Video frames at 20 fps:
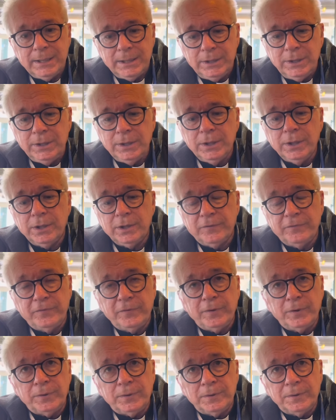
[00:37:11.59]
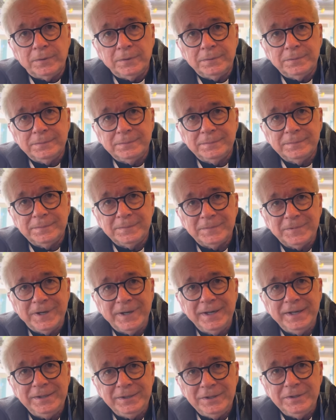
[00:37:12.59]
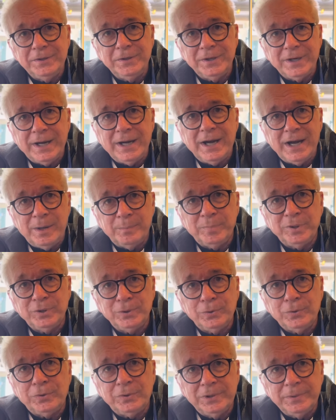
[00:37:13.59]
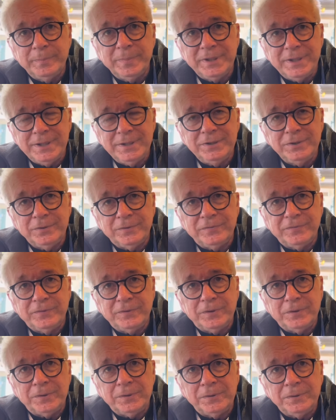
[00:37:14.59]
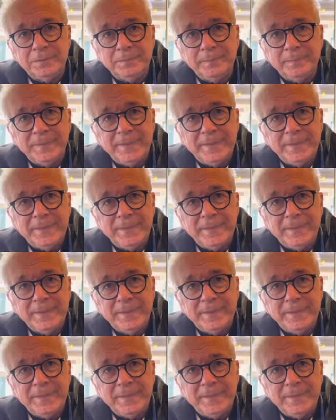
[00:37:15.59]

you're going to fall, right? You're going to hop along, but then you'll fall.